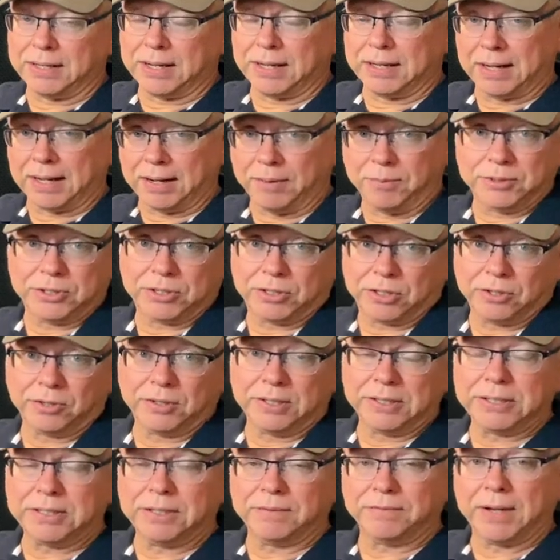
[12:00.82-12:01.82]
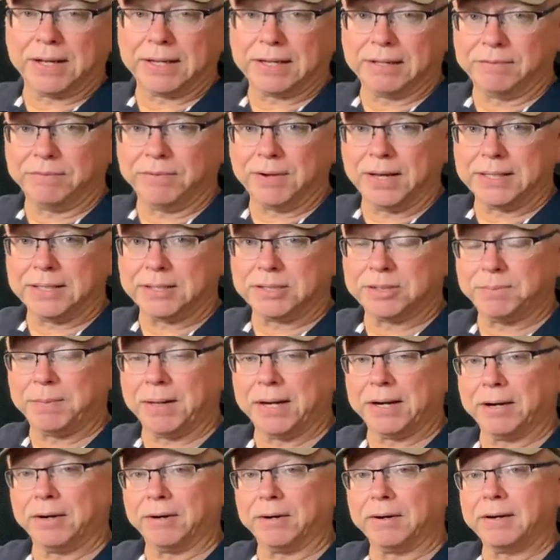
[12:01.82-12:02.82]
I, I, was curious if I could find a
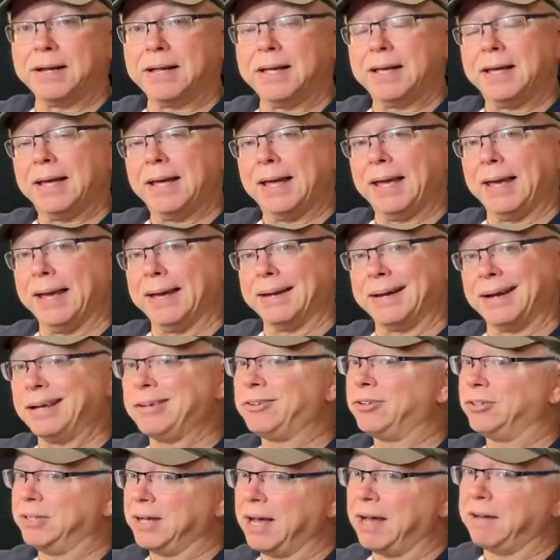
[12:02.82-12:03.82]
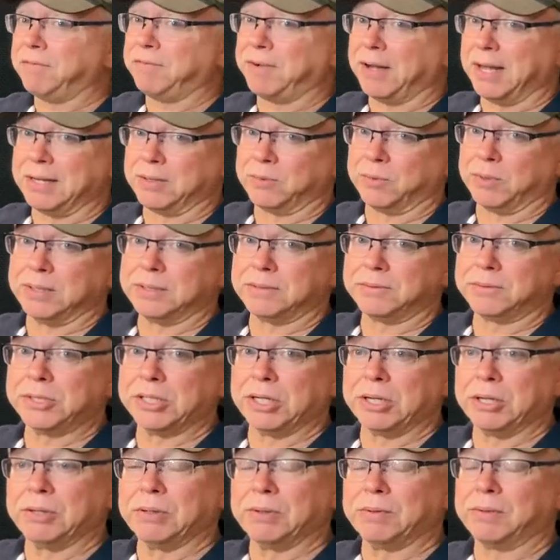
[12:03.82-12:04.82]
spare, and I could not find one.
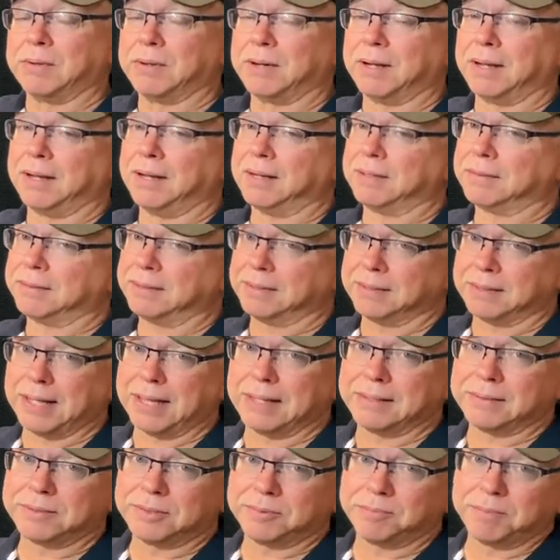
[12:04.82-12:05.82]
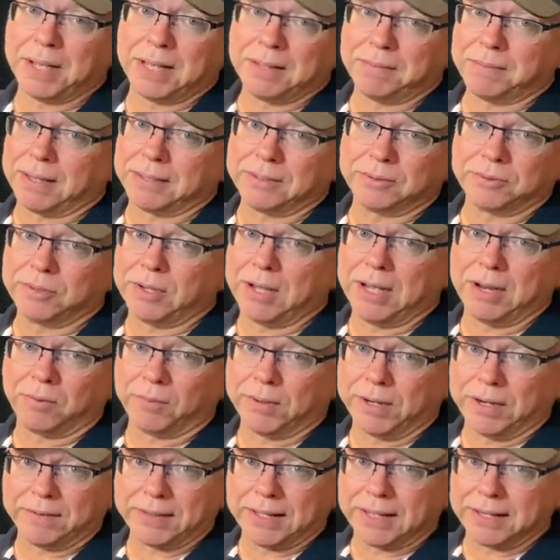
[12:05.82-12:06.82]
So uh, that's my I don't know how
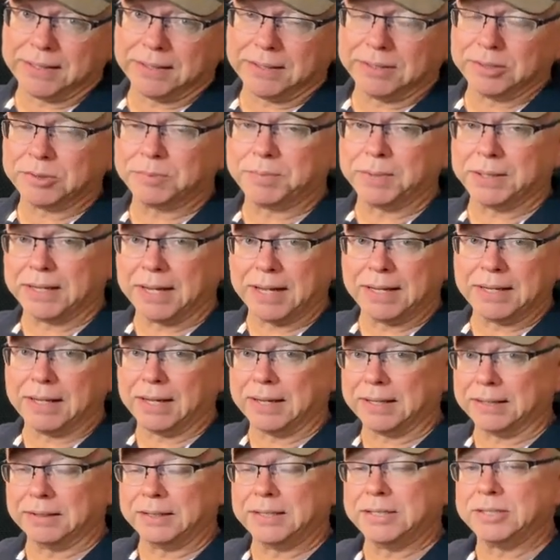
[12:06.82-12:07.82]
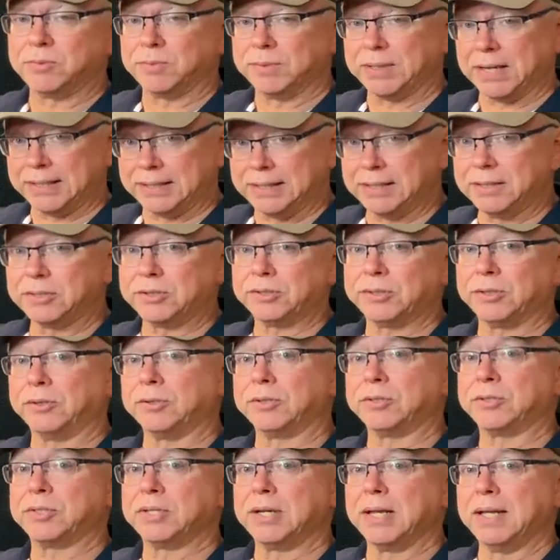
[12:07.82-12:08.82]
rare that is, but I, at least when I did a
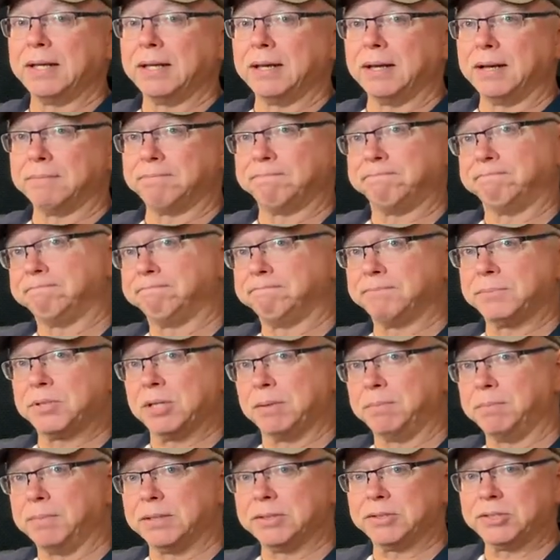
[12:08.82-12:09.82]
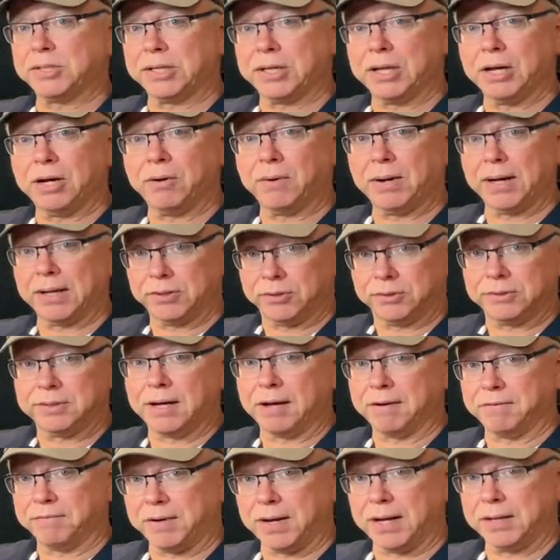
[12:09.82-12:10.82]
search some months ago, I could
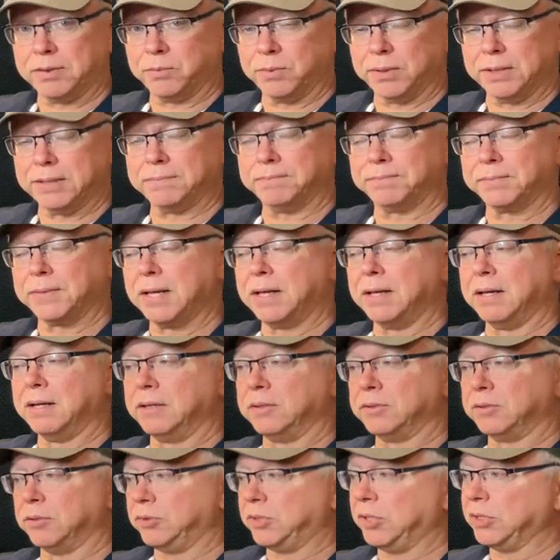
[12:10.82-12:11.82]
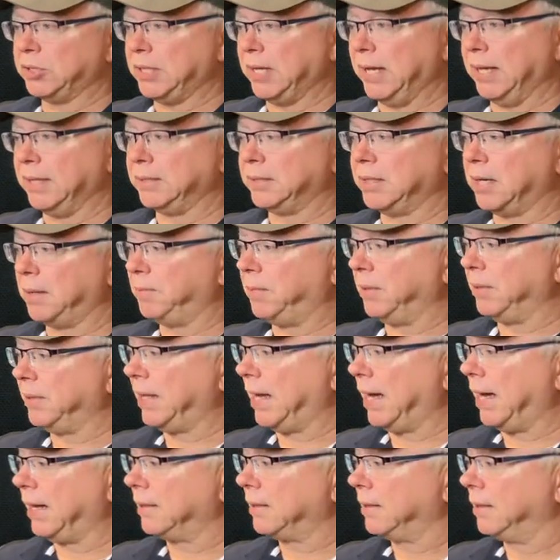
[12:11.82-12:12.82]
not find one. So just a heads up on
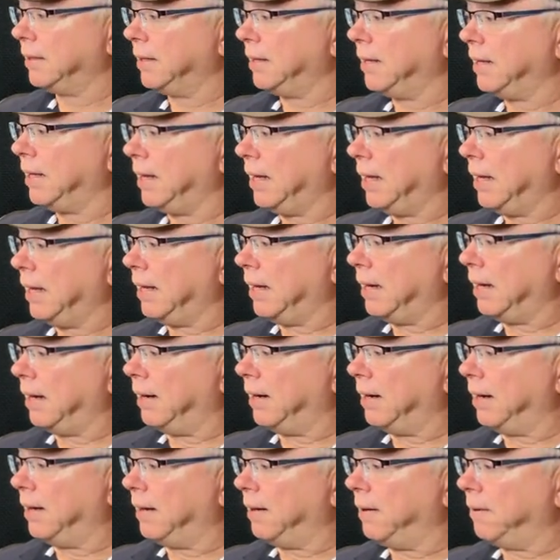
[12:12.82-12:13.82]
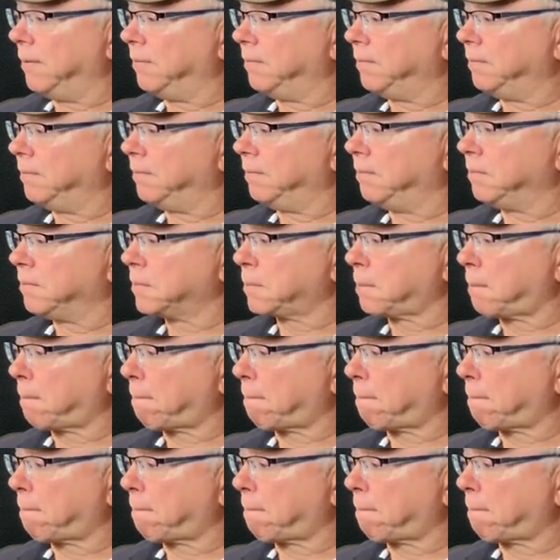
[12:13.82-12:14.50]
that. Um,